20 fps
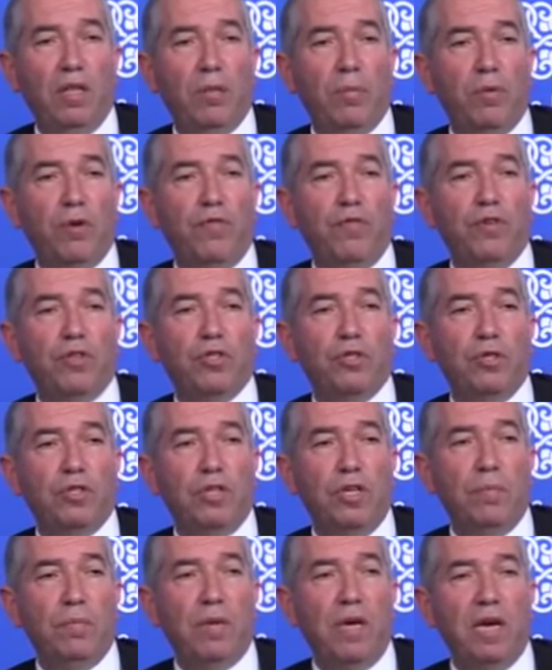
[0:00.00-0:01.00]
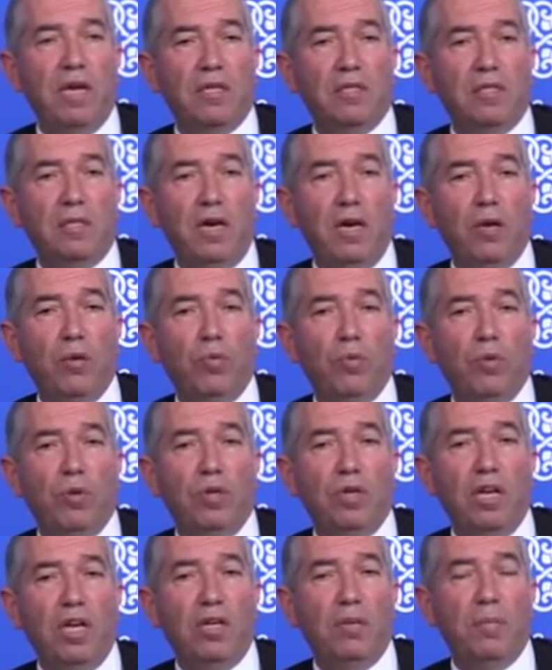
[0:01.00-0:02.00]
the professors in Palestine
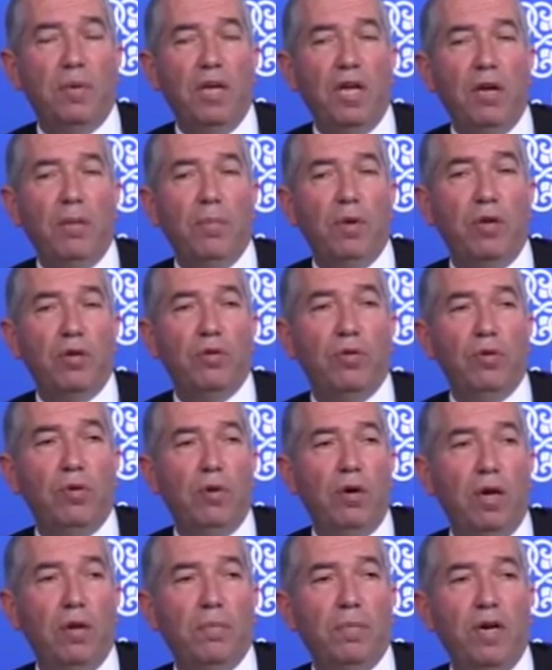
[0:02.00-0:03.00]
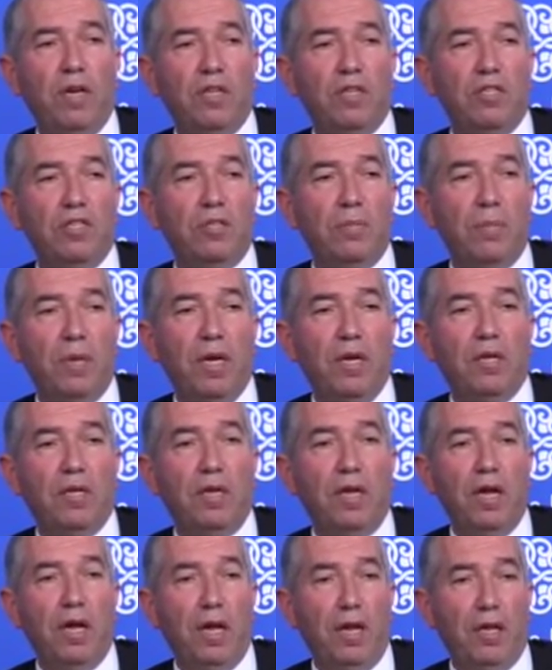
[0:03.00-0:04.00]
would not be able to go and participate
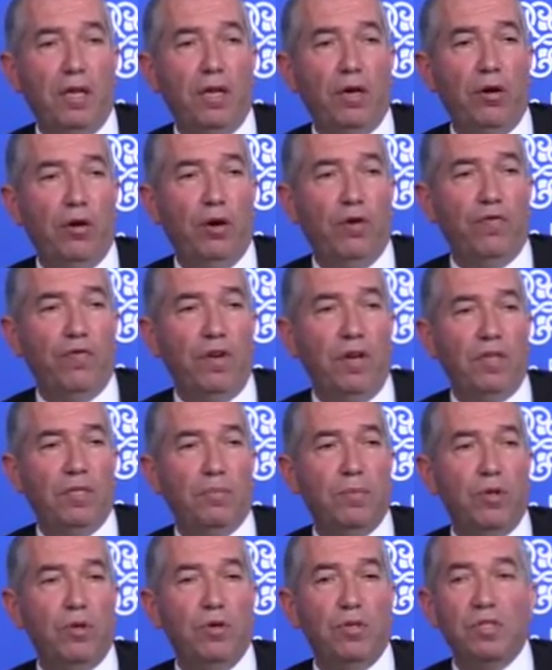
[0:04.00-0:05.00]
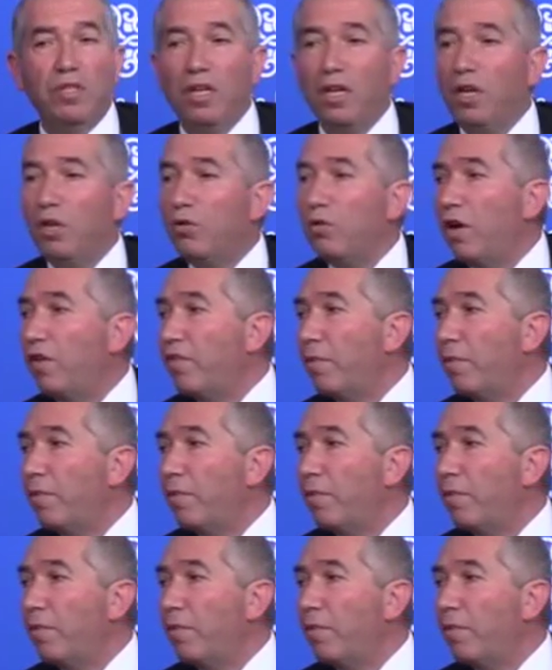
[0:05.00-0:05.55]
in the conference because they need to